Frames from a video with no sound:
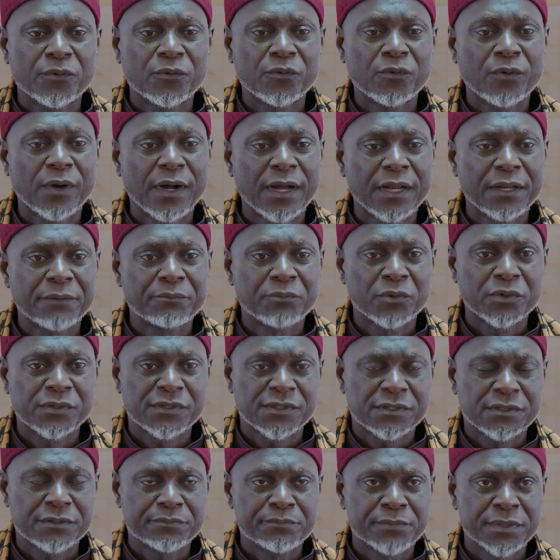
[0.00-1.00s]
One
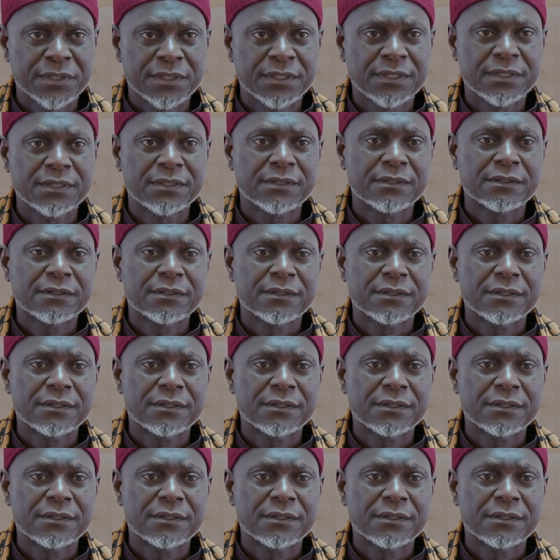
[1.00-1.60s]
must be